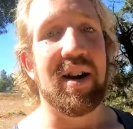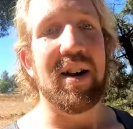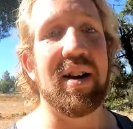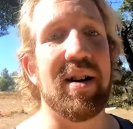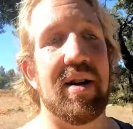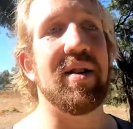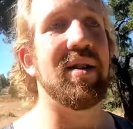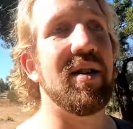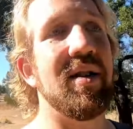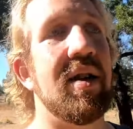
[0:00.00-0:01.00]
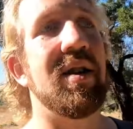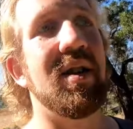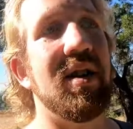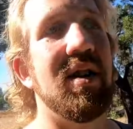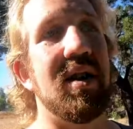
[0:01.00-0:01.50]

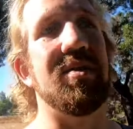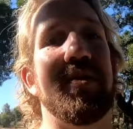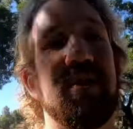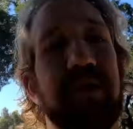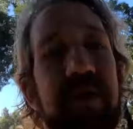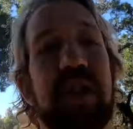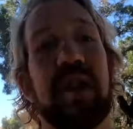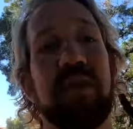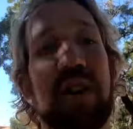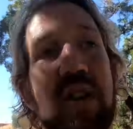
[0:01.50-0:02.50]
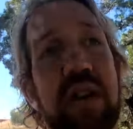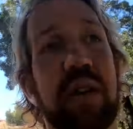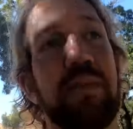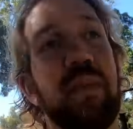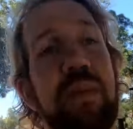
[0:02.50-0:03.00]
I'll do a video when I
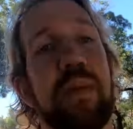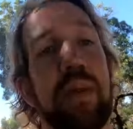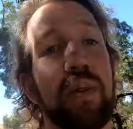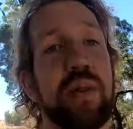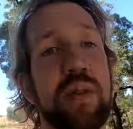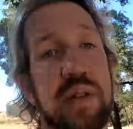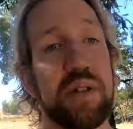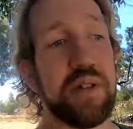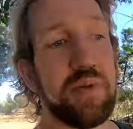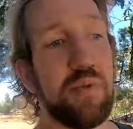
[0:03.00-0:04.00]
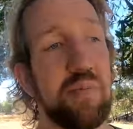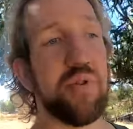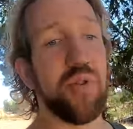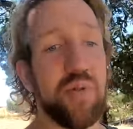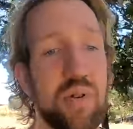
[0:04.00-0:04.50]
get to the
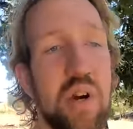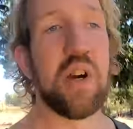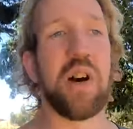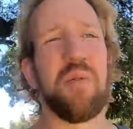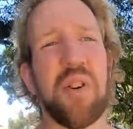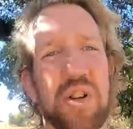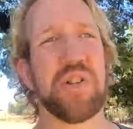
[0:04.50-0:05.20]
swimming pool. I'm not